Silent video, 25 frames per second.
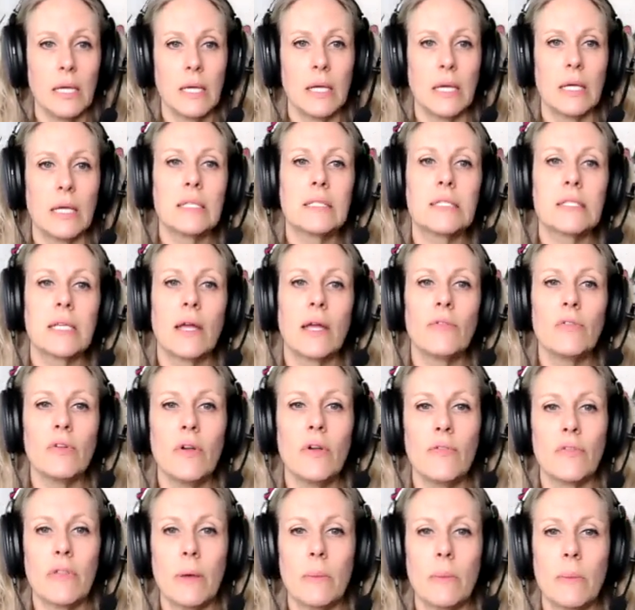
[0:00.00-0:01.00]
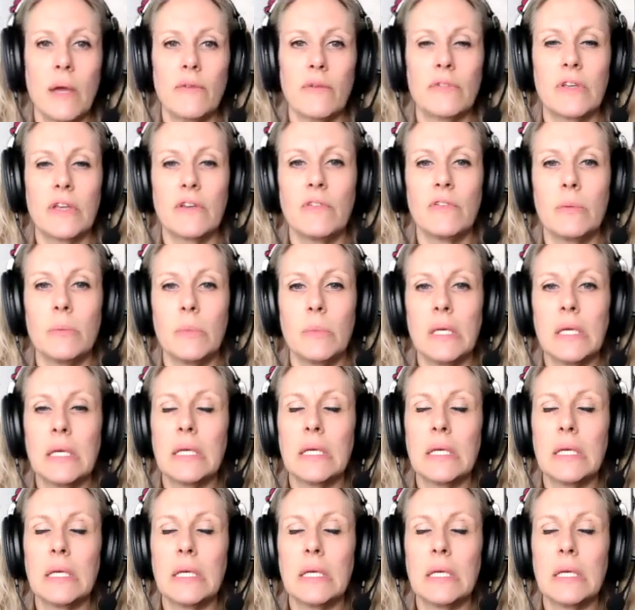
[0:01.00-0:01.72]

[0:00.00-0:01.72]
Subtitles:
and several of them have given me